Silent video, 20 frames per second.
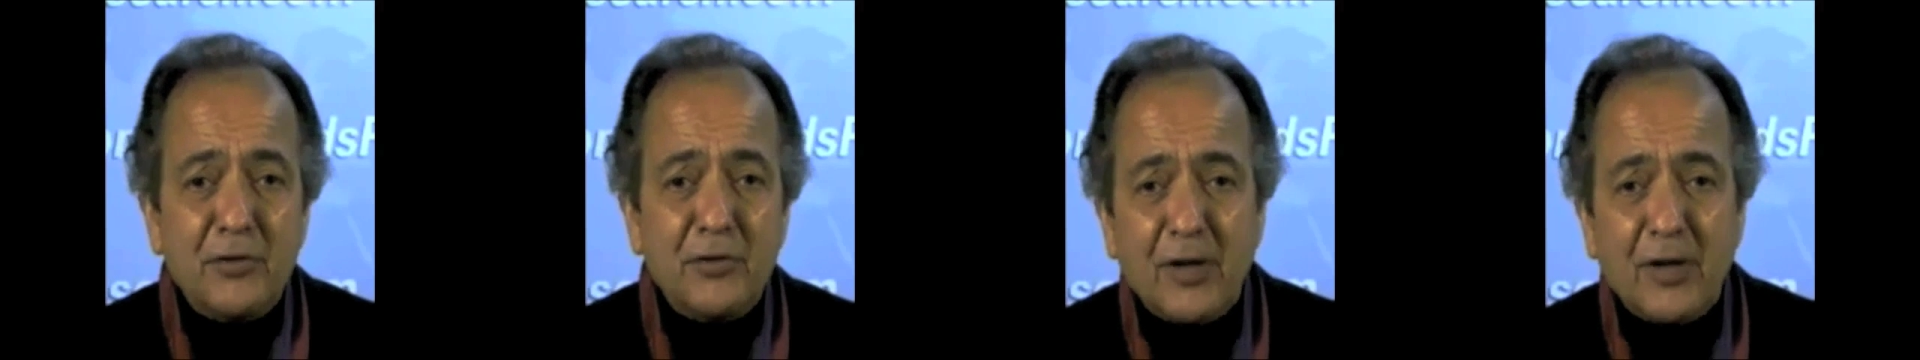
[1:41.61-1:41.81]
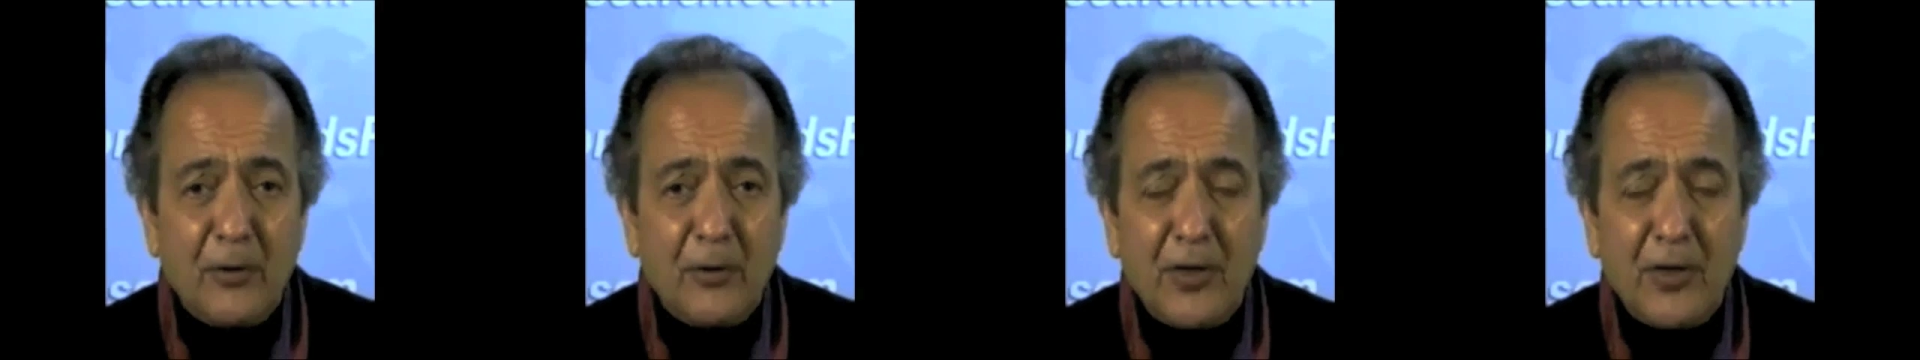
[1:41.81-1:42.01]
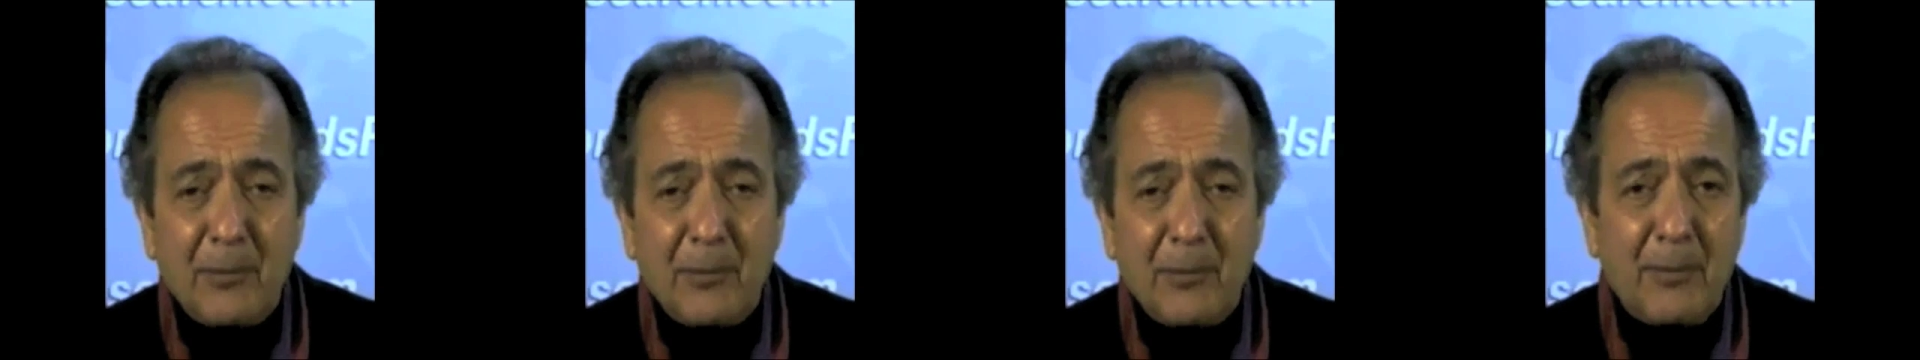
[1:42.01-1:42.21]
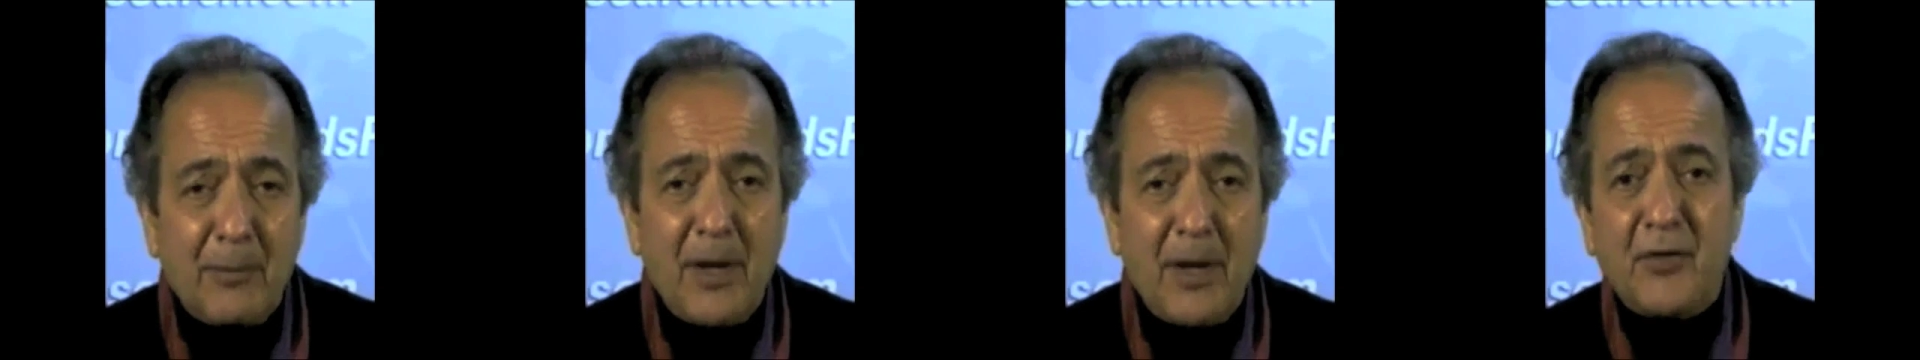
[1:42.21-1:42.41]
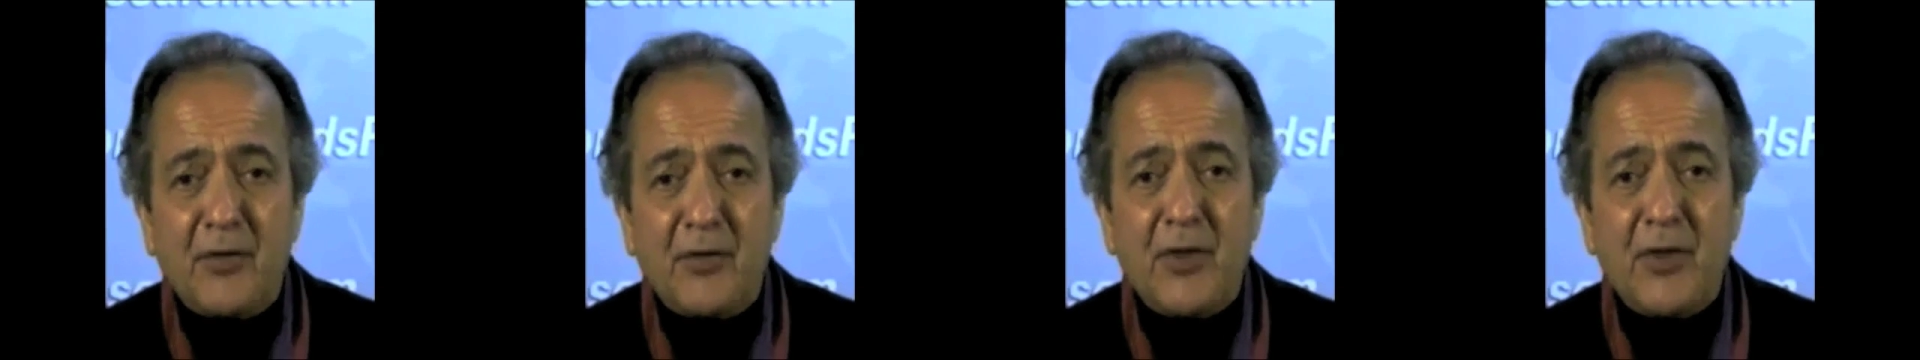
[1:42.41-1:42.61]
told them
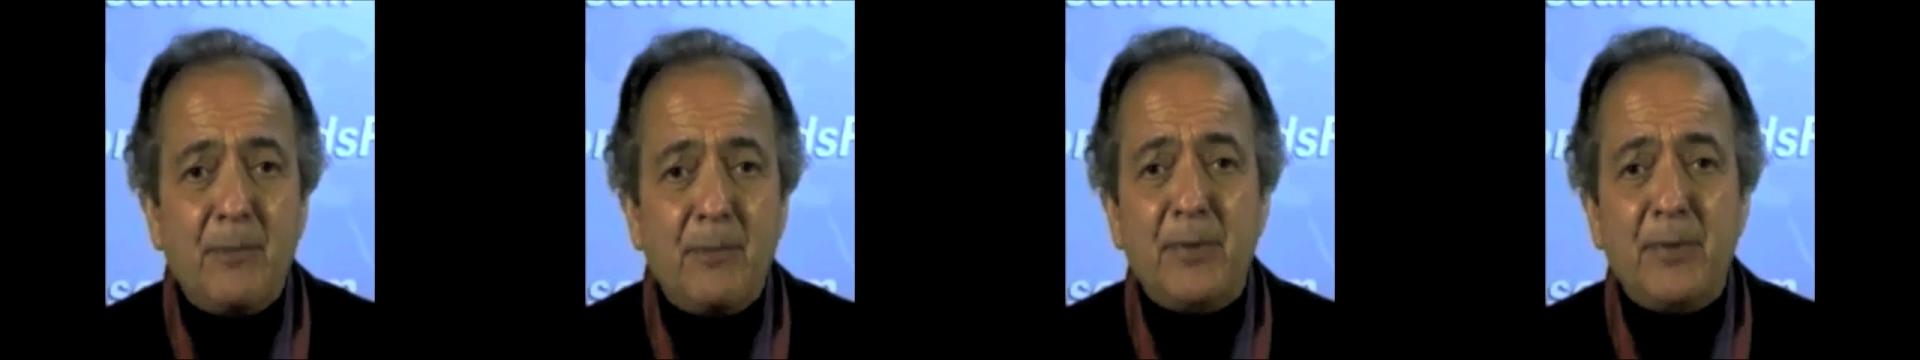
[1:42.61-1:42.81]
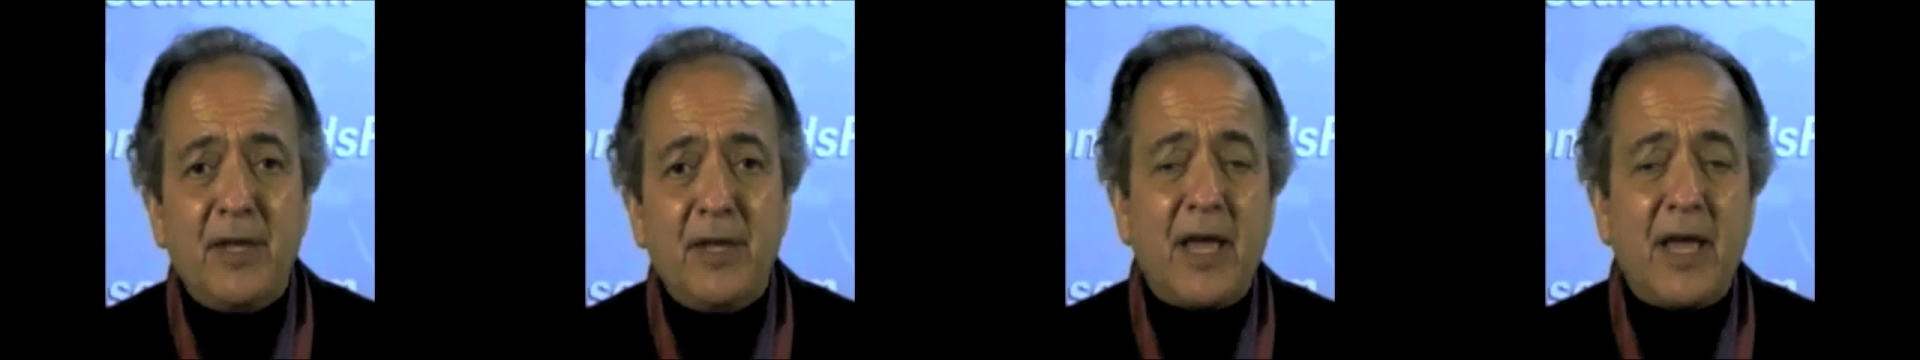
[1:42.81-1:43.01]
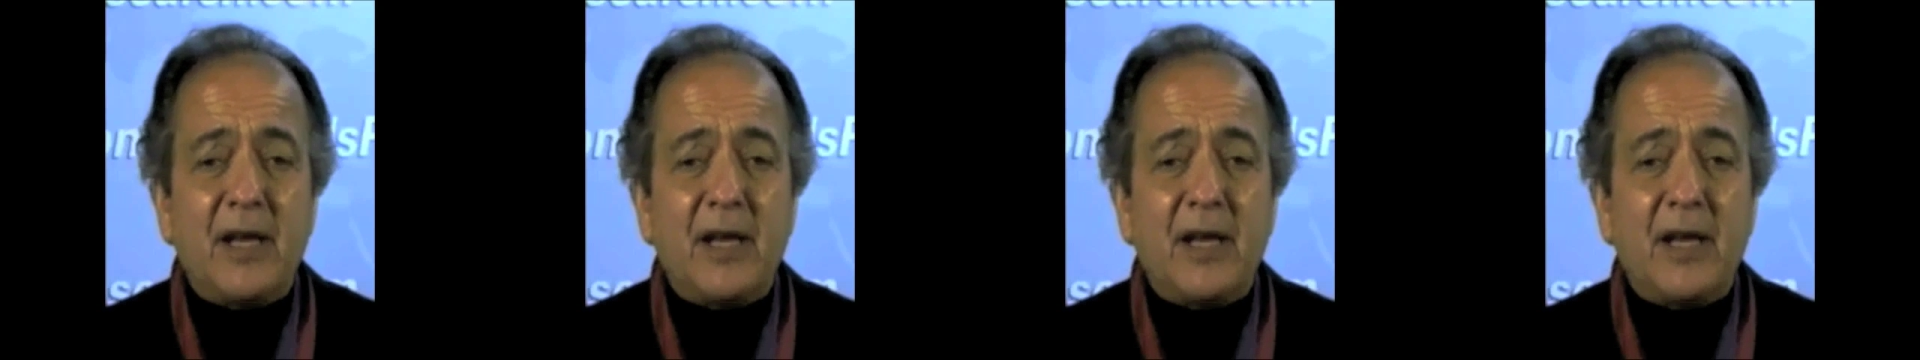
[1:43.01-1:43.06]
about them being